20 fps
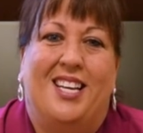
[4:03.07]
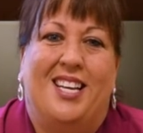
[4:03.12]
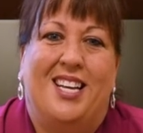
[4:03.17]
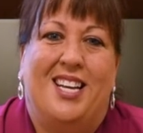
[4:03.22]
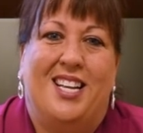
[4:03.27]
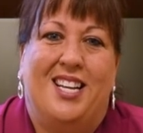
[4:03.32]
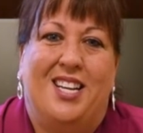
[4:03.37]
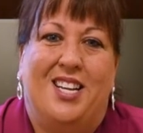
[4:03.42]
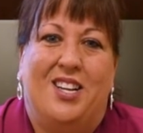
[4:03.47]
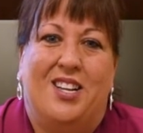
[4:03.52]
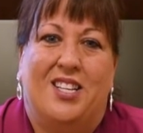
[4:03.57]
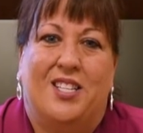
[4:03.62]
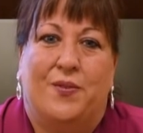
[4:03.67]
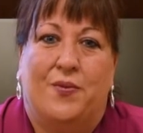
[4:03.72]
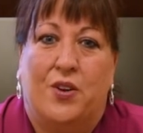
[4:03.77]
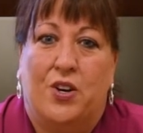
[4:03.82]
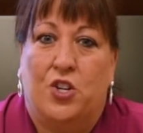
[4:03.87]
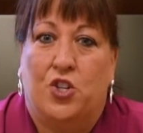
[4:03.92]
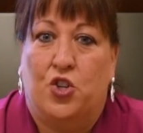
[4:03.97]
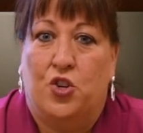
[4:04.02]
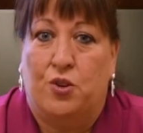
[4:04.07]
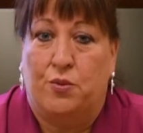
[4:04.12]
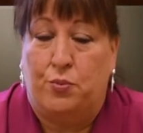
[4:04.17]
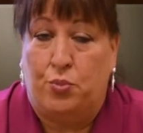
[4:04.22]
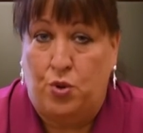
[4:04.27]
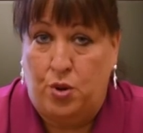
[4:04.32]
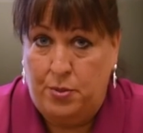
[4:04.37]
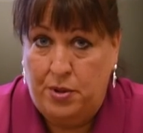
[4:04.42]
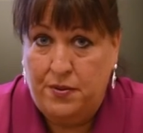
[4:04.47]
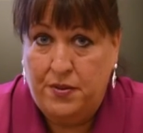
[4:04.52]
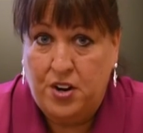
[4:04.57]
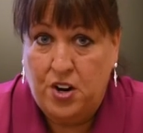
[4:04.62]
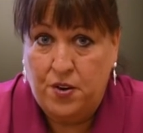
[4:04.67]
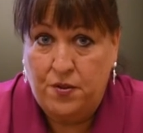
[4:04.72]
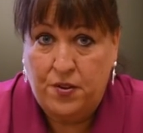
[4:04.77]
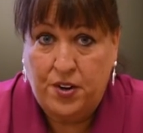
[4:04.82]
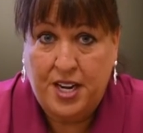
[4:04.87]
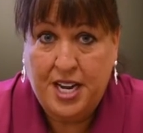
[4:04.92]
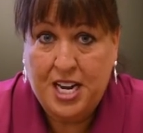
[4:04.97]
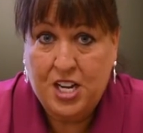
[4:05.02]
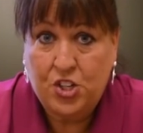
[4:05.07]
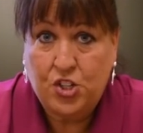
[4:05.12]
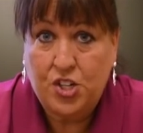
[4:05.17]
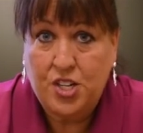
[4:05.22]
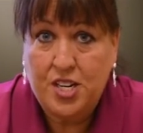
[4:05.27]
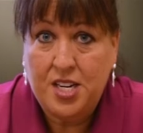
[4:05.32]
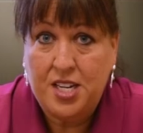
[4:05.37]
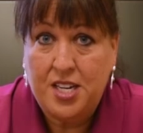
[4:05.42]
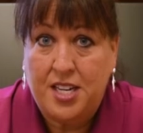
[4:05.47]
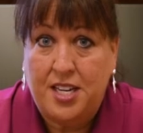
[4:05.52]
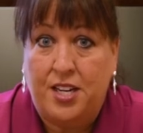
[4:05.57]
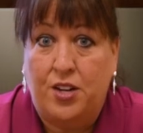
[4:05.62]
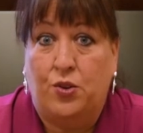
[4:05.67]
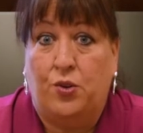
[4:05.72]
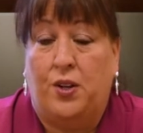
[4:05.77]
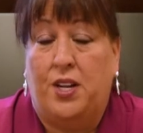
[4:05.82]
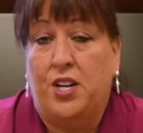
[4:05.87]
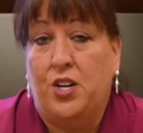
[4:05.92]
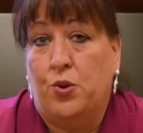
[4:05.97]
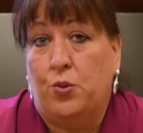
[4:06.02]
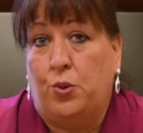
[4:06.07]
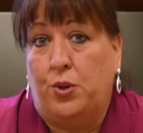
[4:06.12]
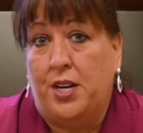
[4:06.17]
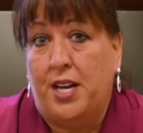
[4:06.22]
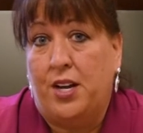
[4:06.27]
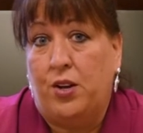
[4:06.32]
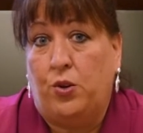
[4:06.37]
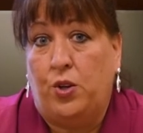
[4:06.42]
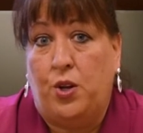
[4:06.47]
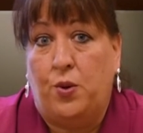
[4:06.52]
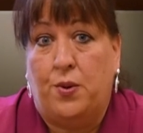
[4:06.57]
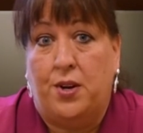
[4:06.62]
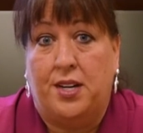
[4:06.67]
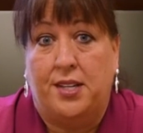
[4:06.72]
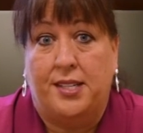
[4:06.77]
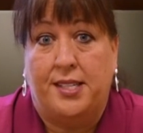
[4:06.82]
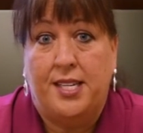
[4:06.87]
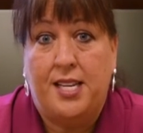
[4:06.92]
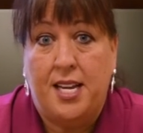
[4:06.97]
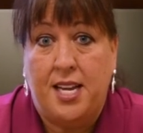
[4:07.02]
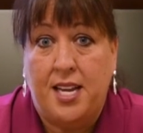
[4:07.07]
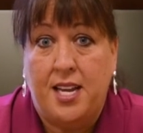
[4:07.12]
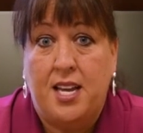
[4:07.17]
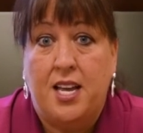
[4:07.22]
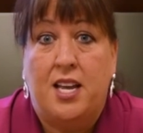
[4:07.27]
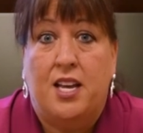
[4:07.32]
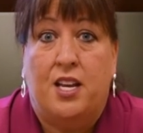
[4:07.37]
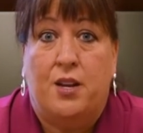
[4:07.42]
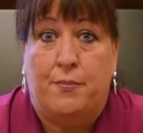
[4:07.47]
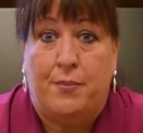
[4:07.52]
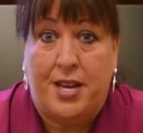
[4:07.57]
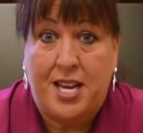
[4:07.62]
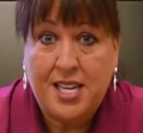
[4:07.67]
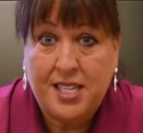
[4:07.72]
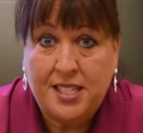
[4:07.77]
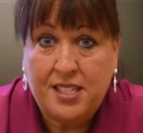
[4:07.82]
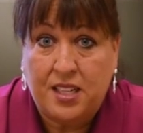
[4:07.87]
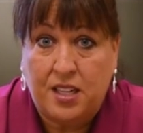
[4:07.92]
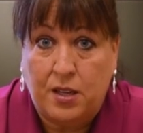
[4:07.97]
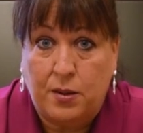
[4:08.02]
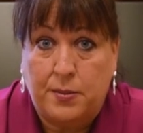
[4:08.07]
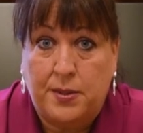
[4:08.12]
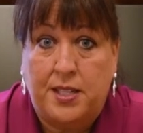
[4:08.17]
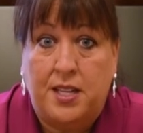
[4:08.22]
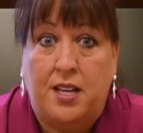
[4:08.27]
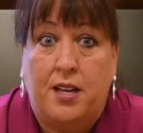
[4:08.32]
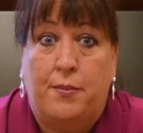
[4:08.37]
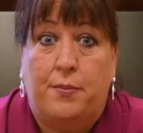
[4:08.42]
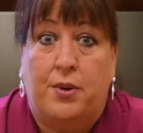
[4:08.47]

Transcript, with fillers: And as far as your employment verification, your lender will not only want to see pay stubs,